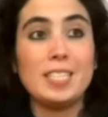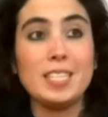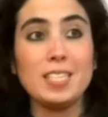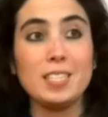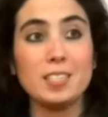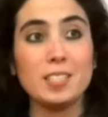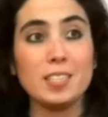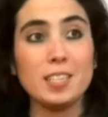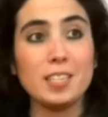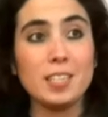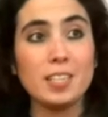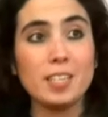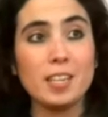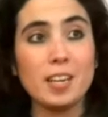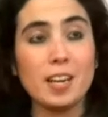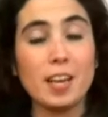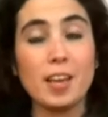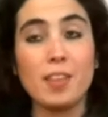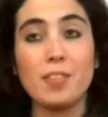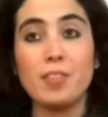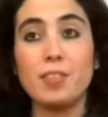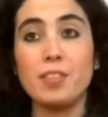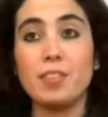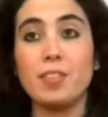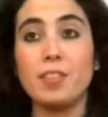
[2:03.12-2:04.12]
easier,
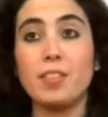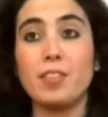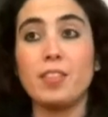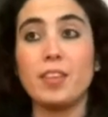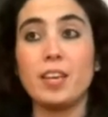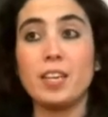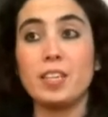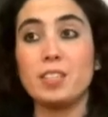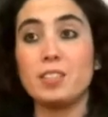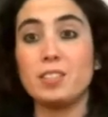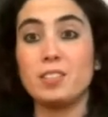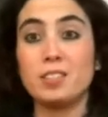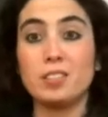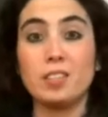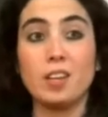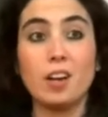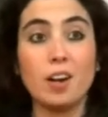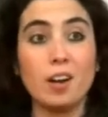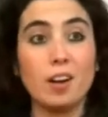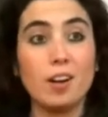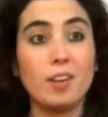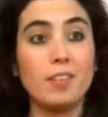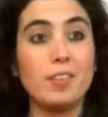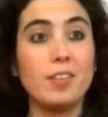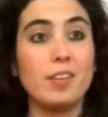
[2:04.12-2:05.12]
and thanks to
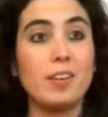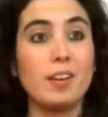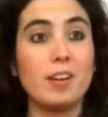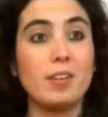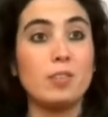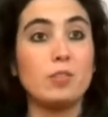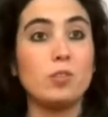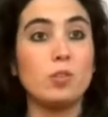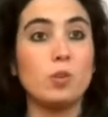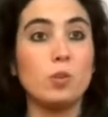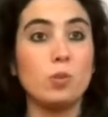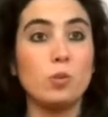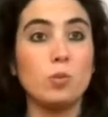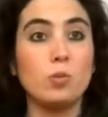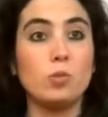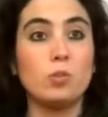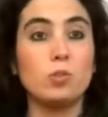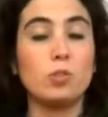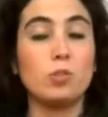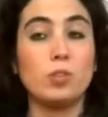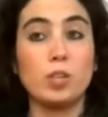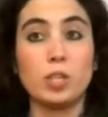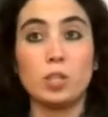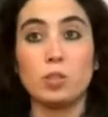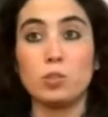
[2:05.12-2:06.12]
God there are no
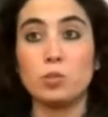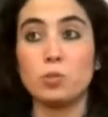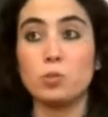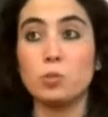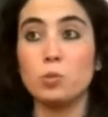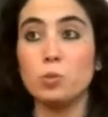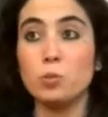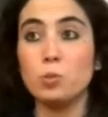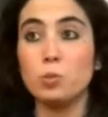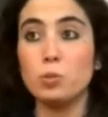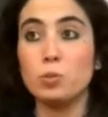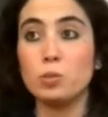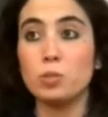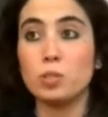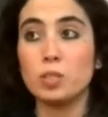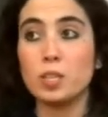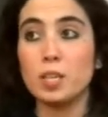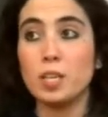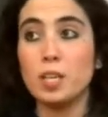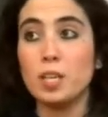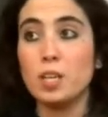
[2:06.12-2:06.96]
strict rules,